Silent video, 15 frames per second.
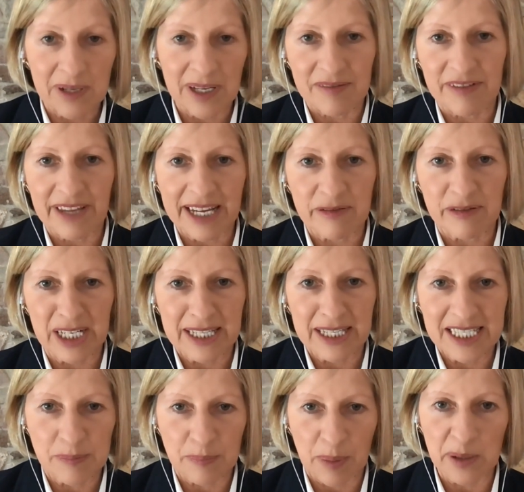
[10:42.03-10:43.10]
and thankfully
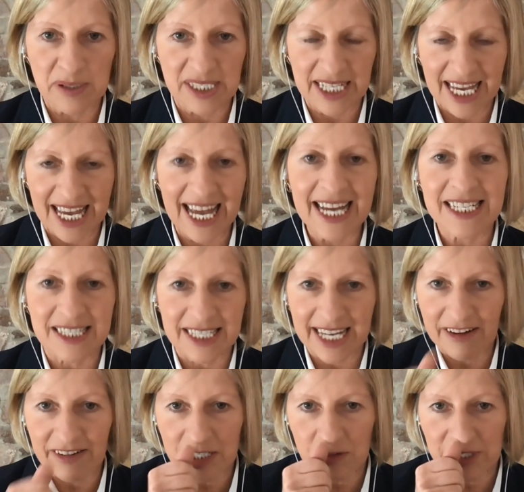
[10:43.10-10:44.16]
this poster had the
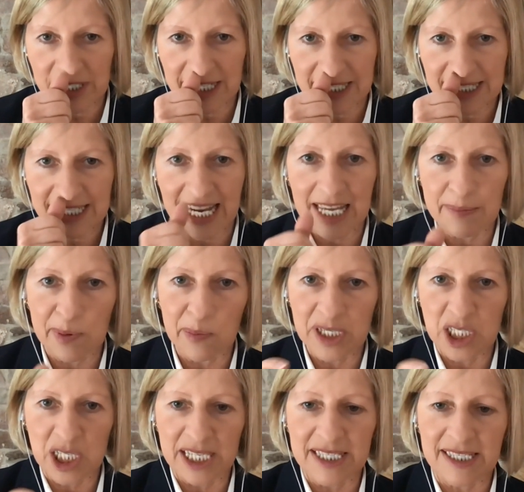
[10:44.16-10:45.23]
characteristics table,
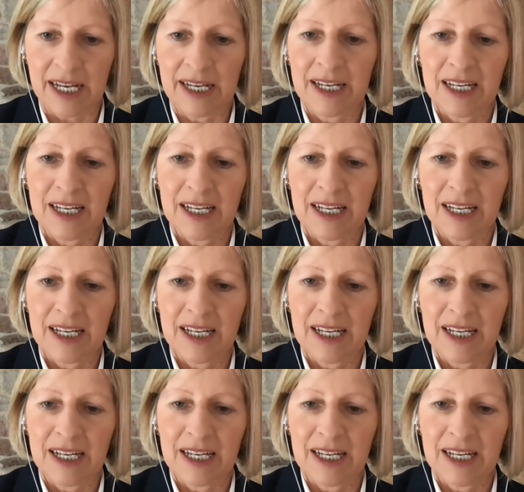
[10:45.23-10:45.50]
which is,